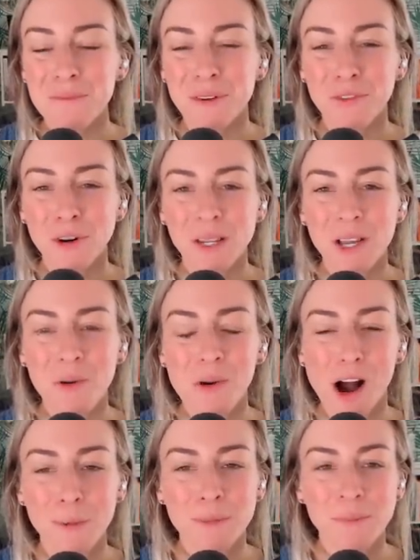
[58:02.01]
Before we go,
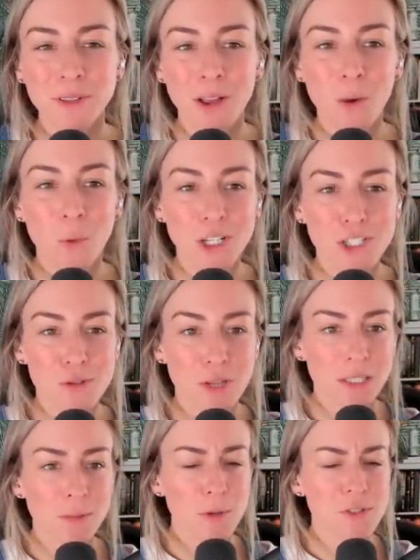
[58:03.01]
comment below what you thought
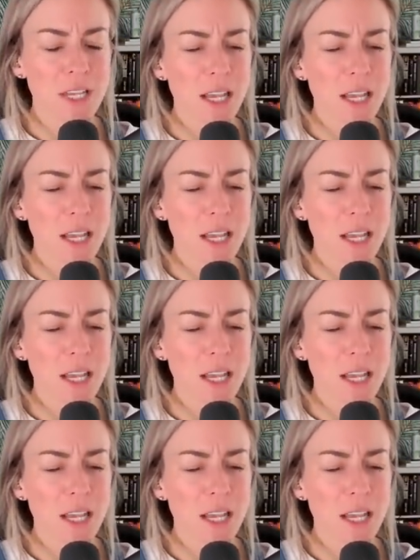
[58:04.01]
the most